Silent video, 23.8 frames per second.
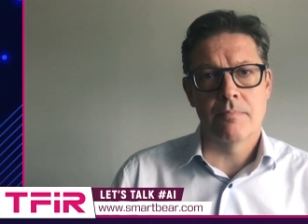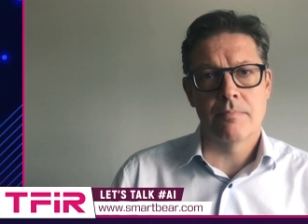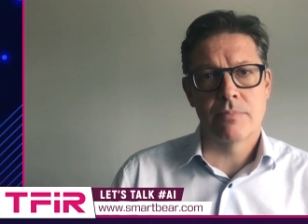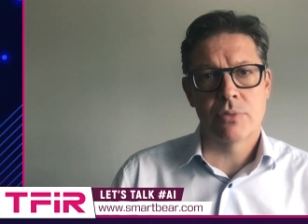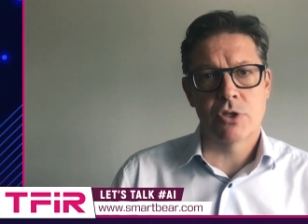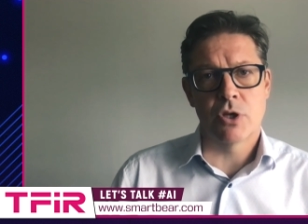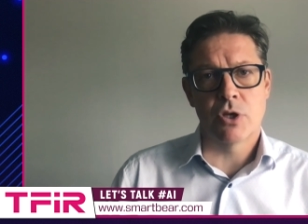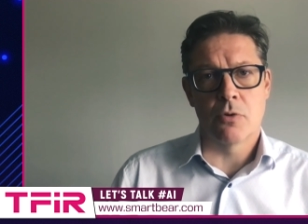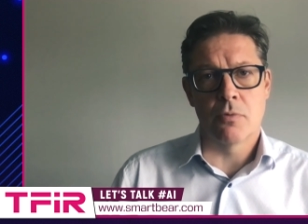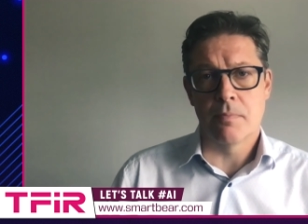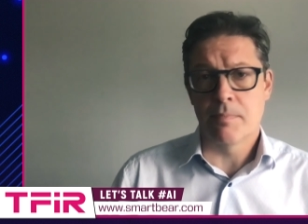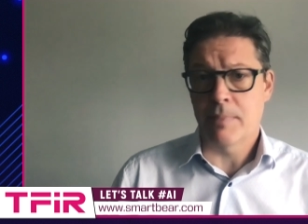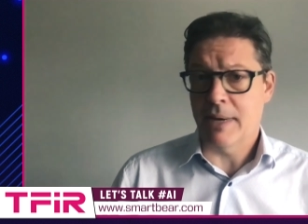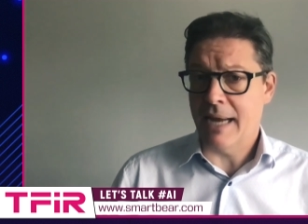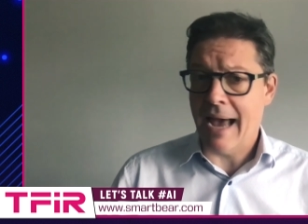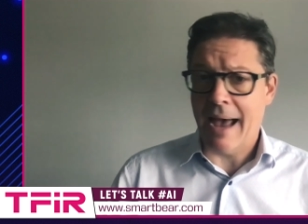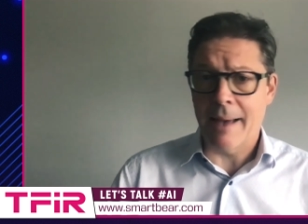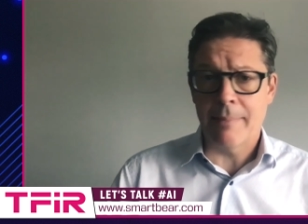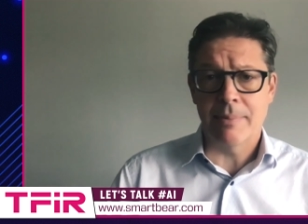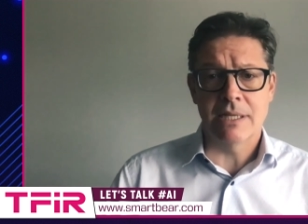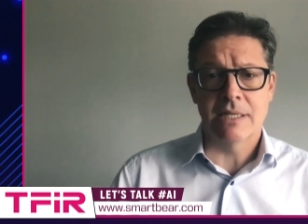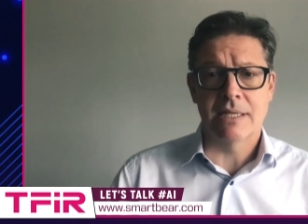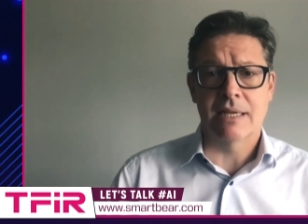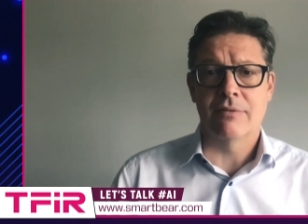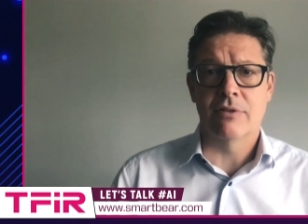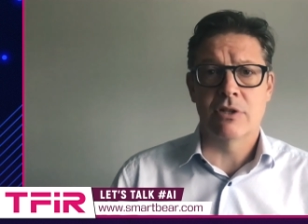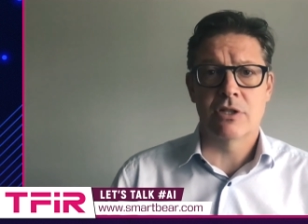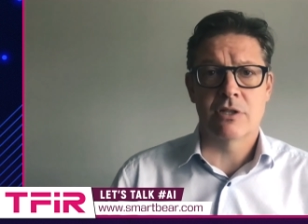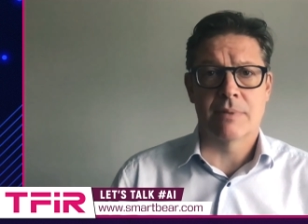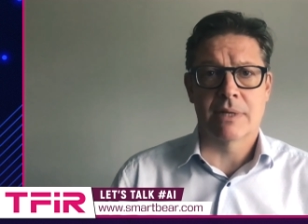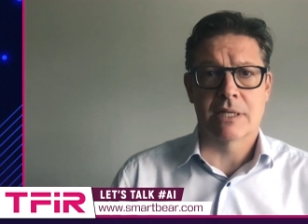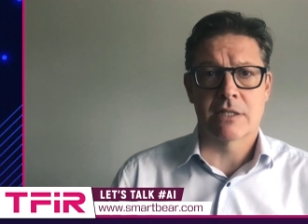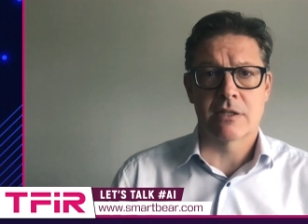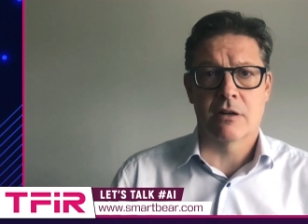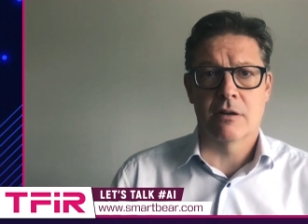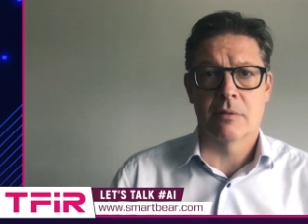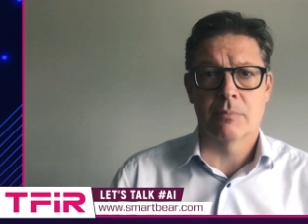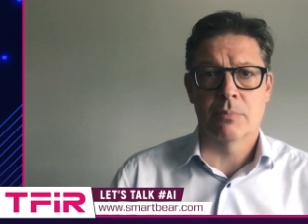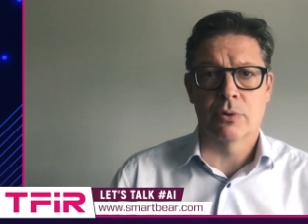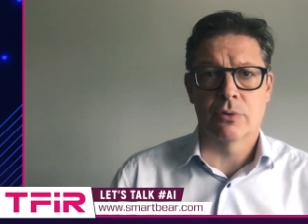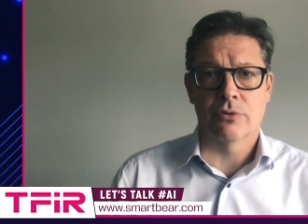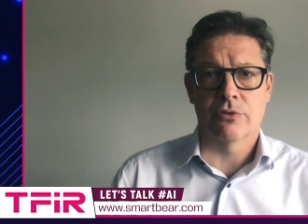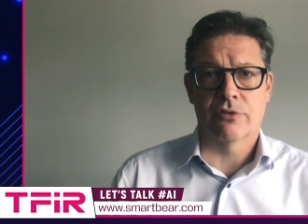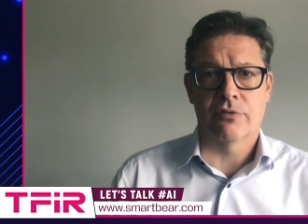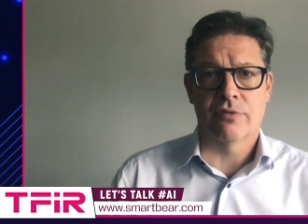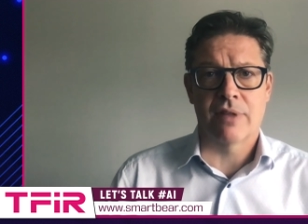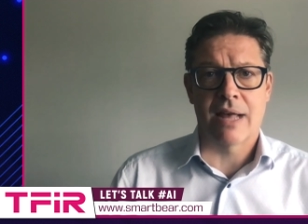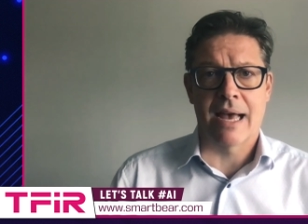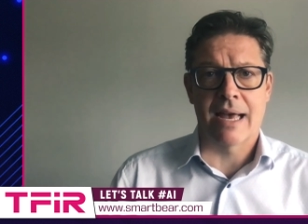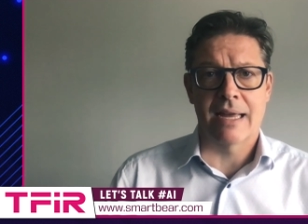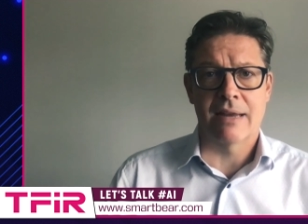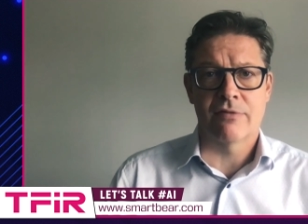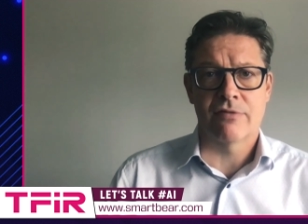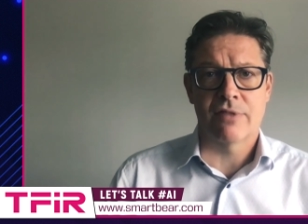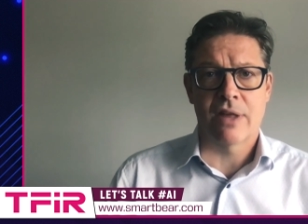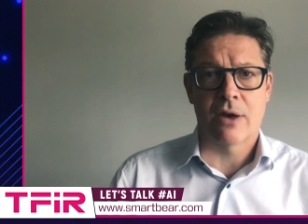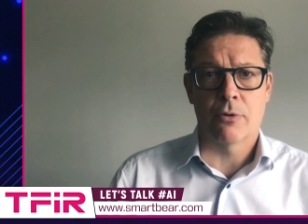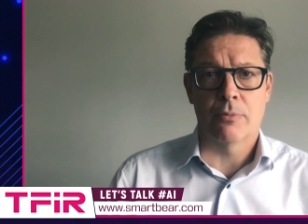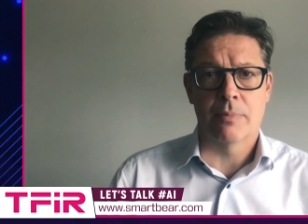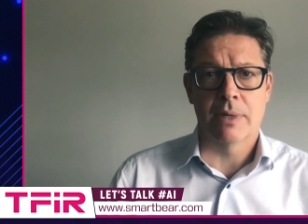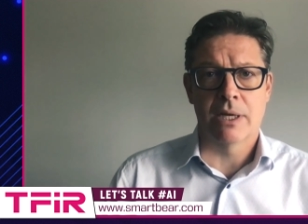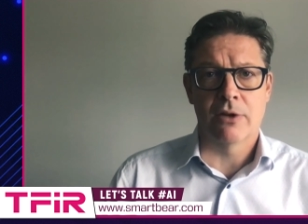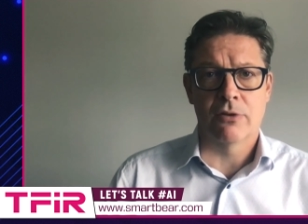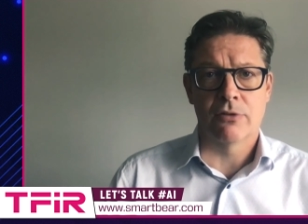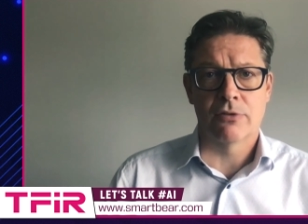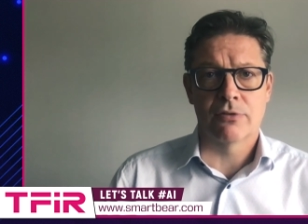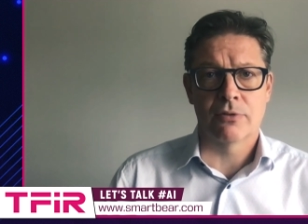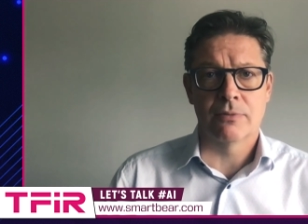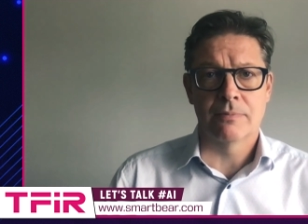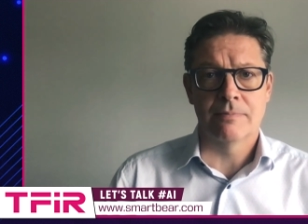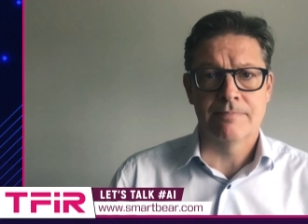so be happy to give you some examples of that if that would be useful.